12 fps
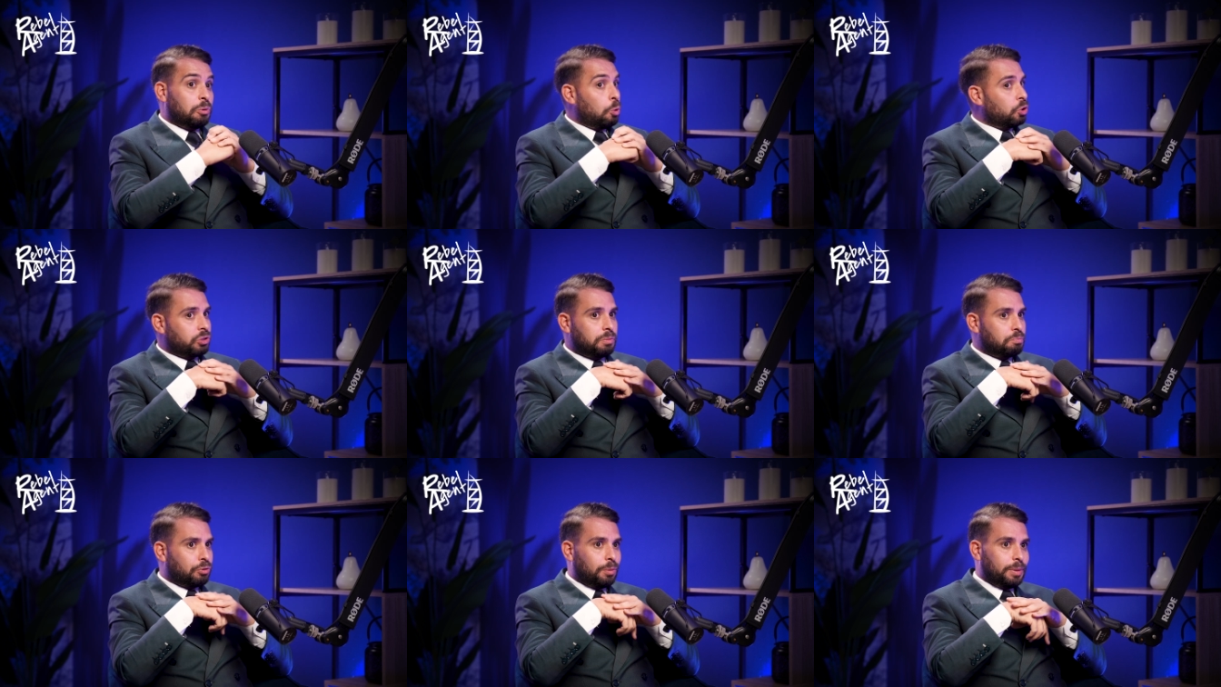It
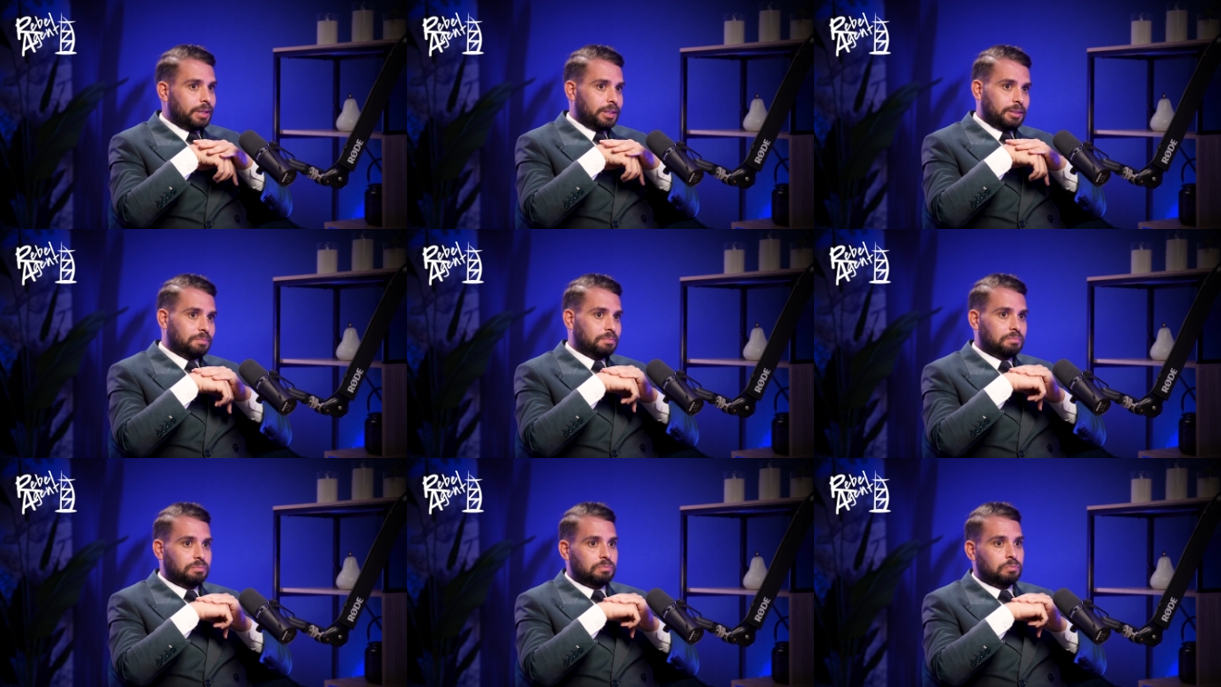wasn't probably
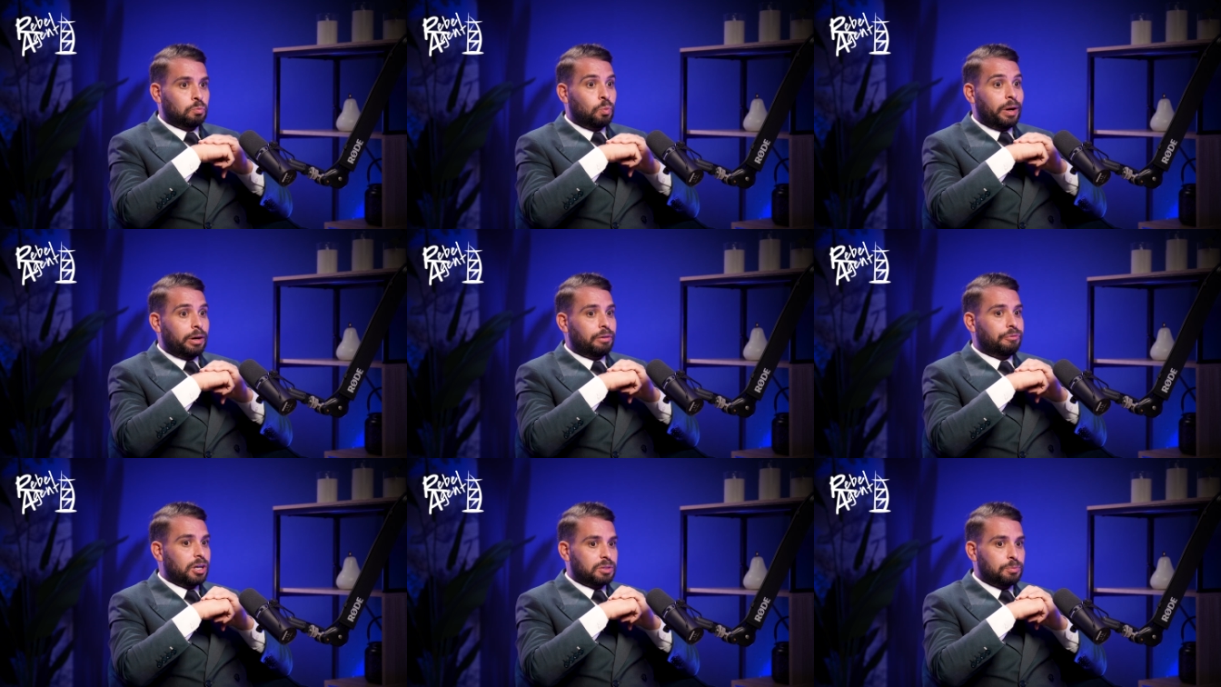when I
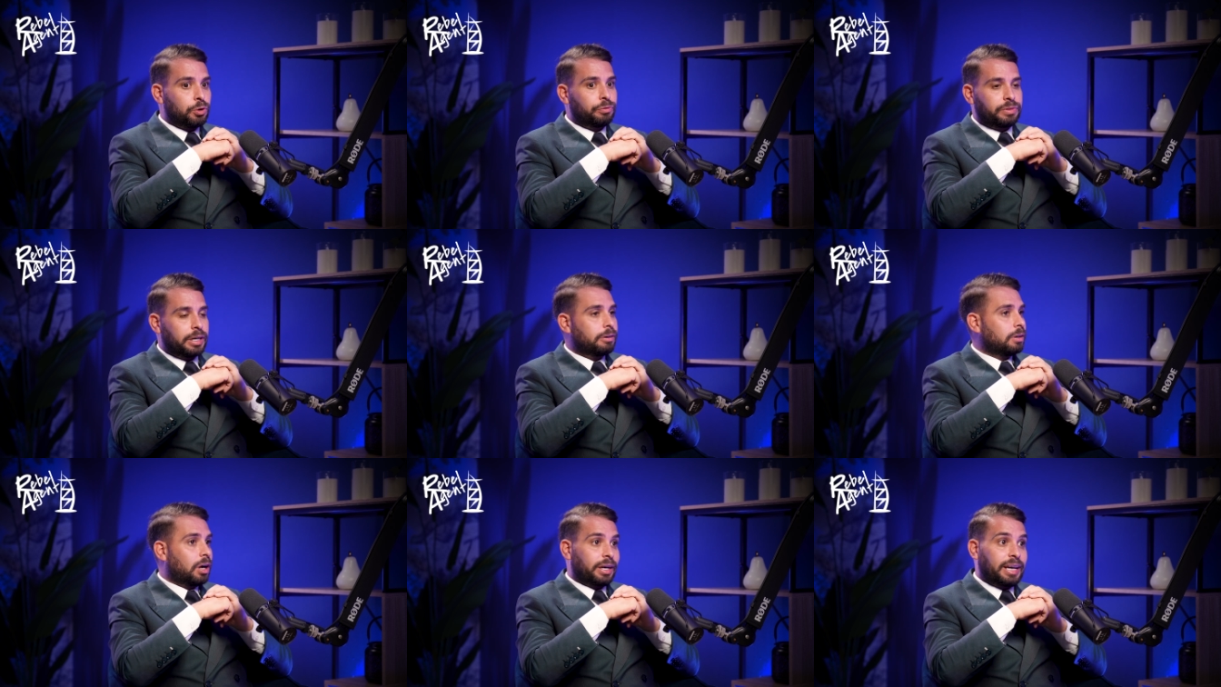first moved
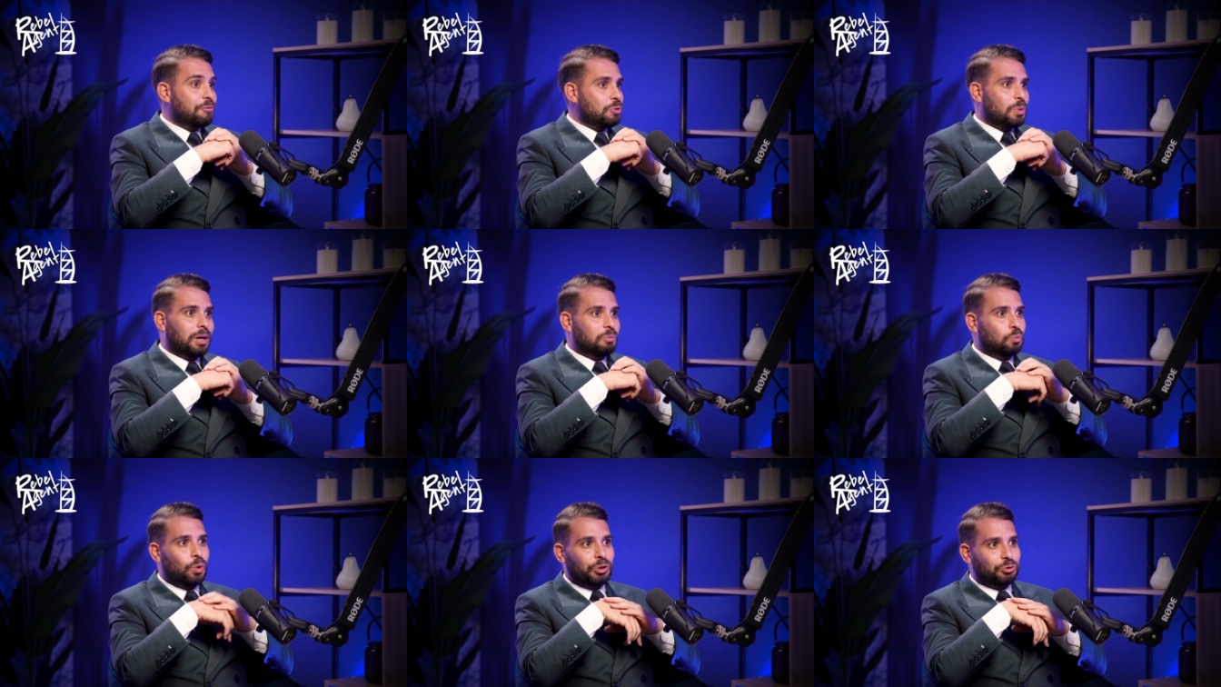here, like
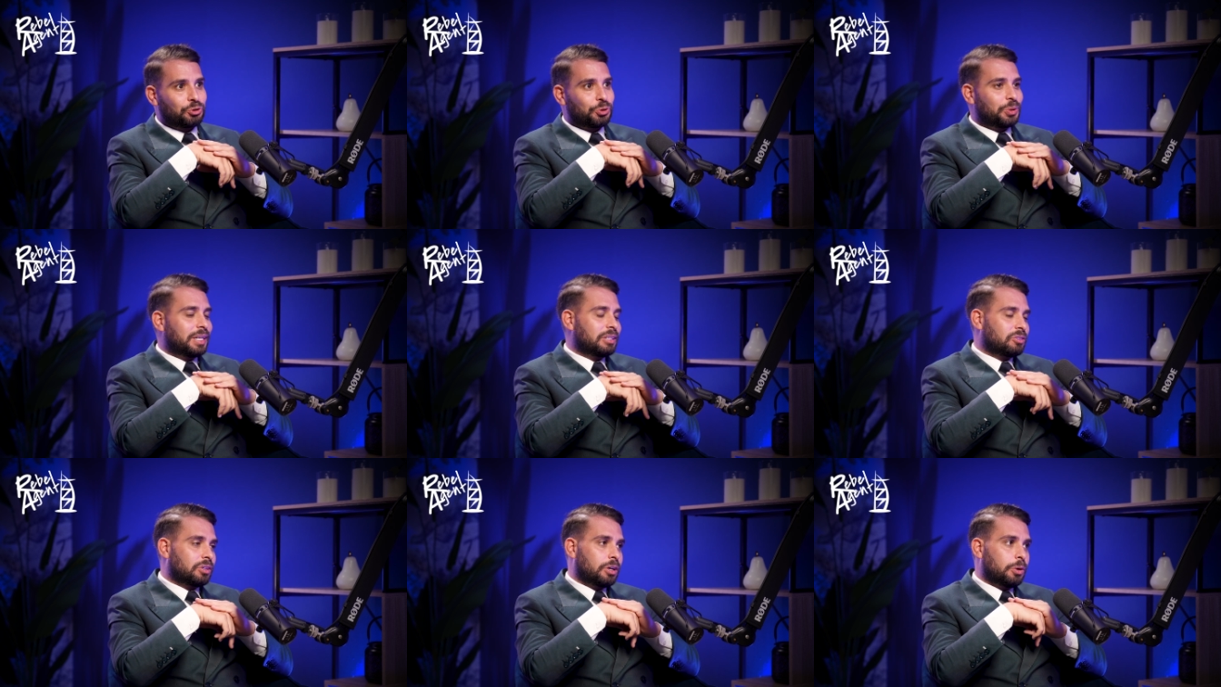everyone, 1 or 2
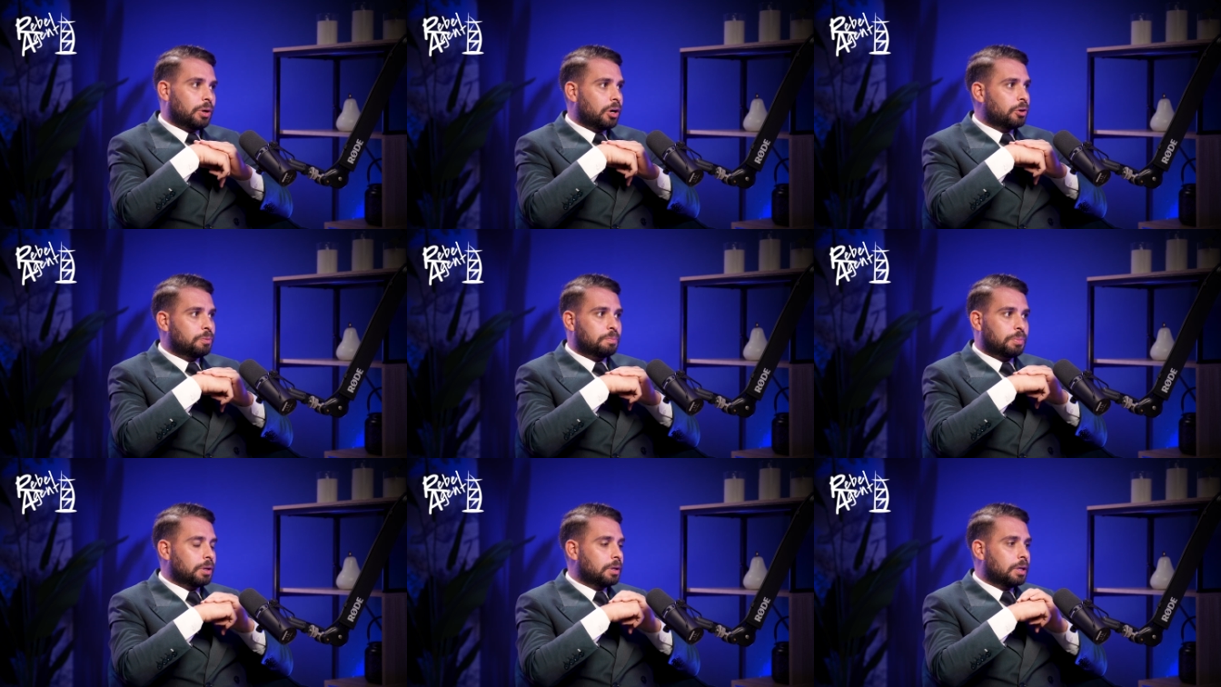years and go
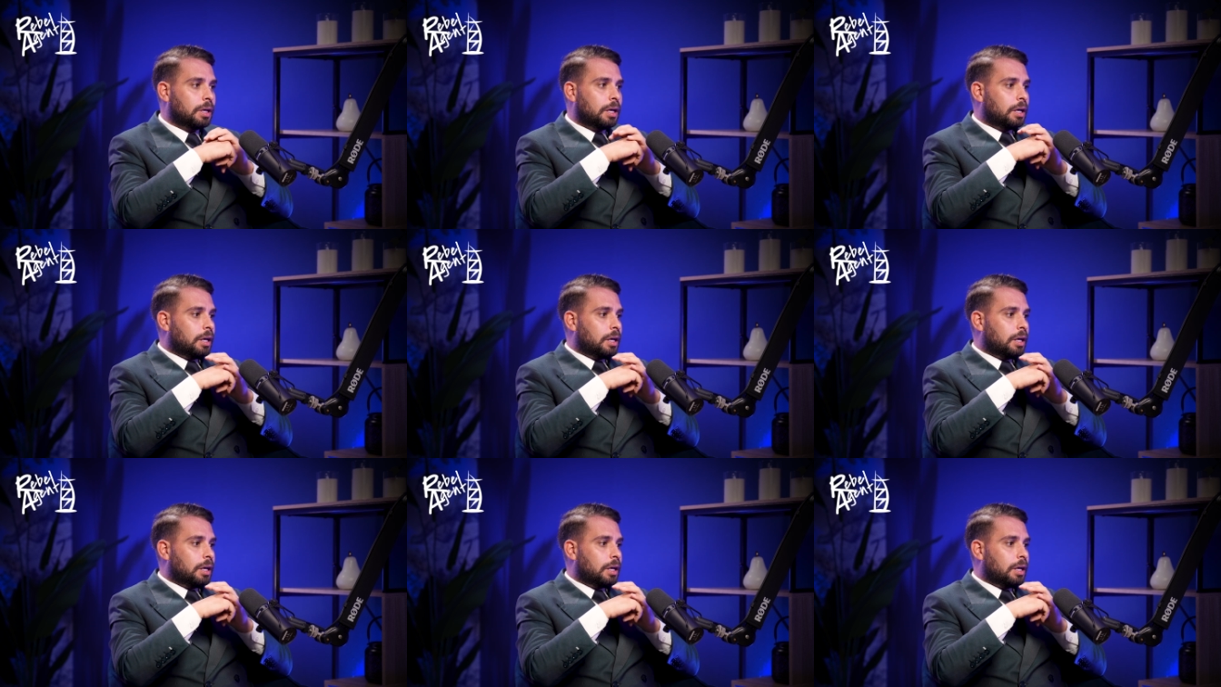home, but.